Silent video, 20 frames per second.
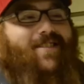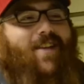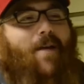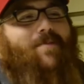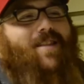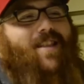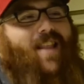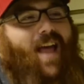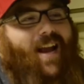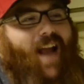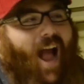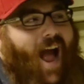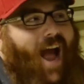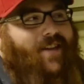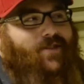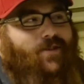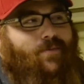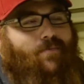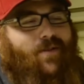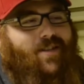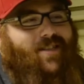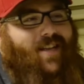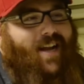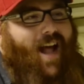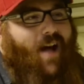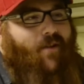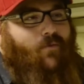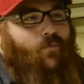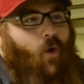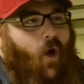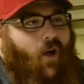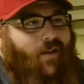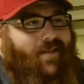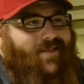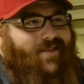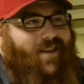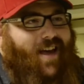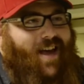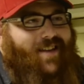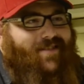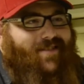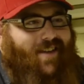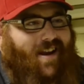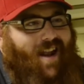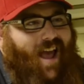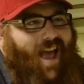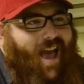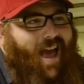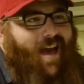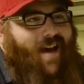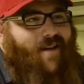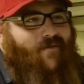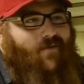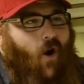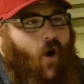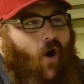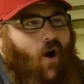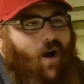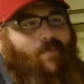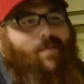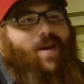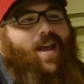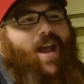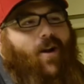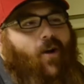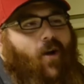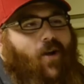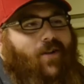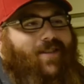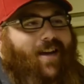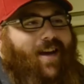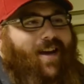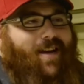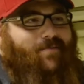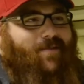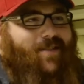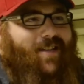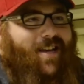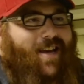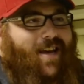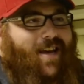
something like I should print that out in wallet size and have on me at all times.